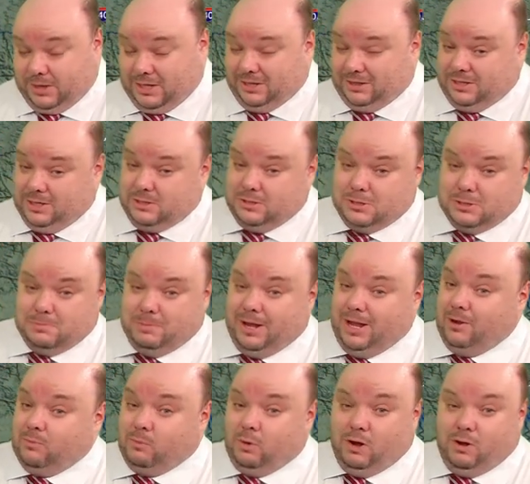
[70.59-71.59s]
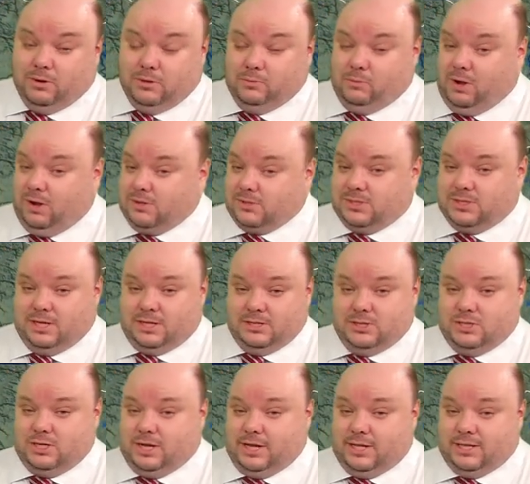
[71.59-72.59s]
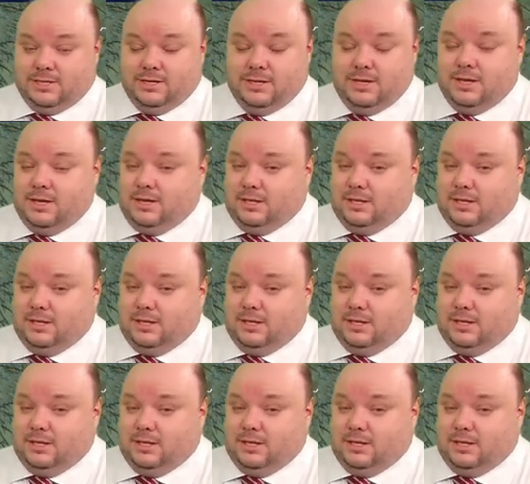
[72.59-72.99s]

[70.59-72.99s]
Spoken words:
And then despite wall-to-wall sunshine,